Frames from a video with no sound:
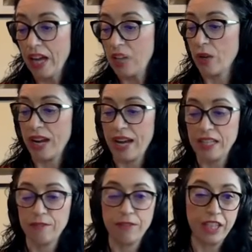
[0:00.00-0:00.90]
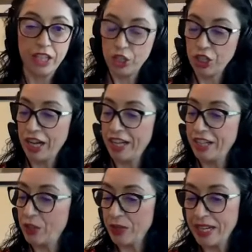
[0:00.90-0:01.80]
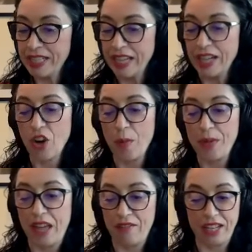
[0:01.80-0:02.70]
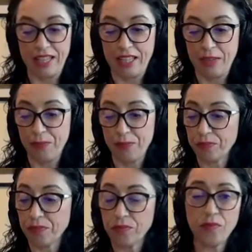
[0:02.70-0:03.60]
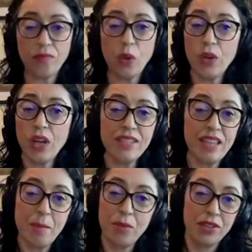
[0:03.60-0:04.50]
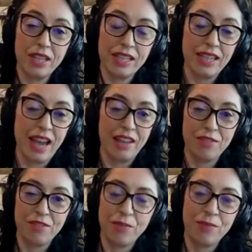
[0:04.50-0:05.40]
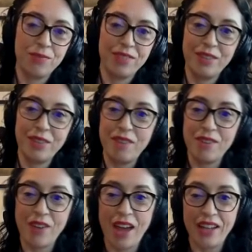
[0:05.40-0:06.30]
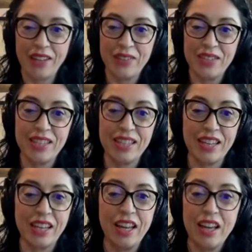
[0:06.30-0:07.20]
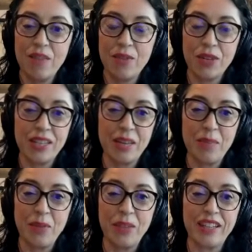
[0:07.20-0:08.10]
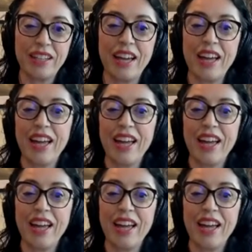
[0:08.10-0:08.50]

as well as Phoenician, Greeks, and Roman evidence we have sample in this slide from the great variety consisting, for example, in